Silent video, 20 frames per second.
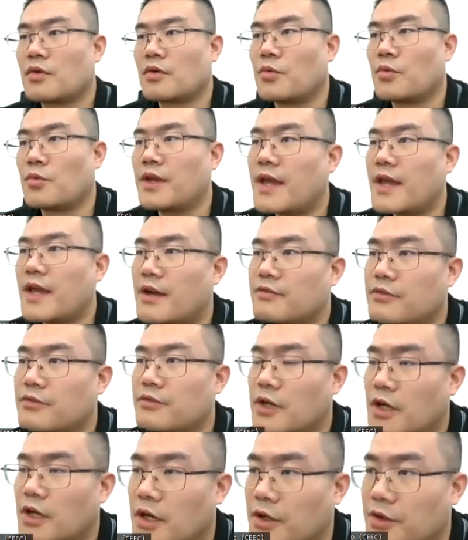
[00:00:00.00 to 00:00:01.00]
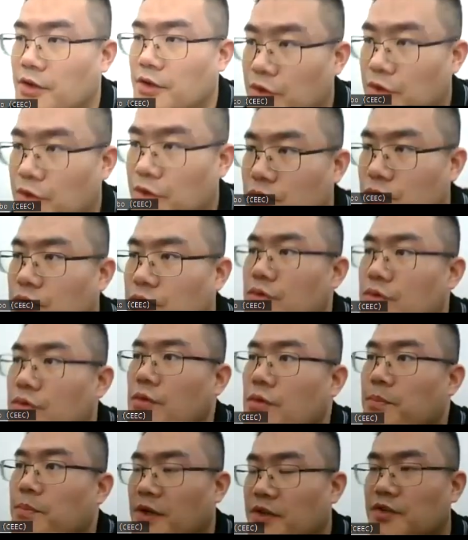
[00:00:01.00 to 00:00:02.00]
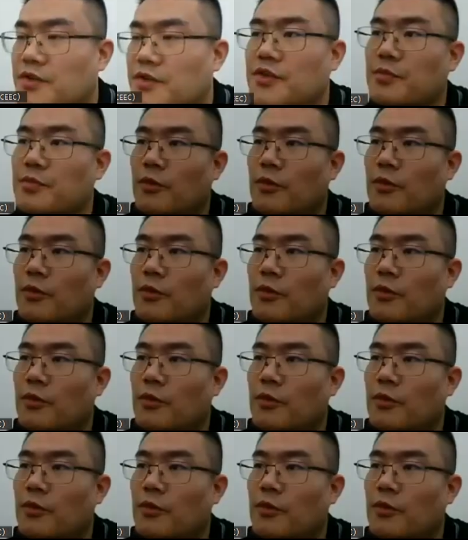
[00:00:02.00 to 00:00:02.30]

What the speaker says: we have a new business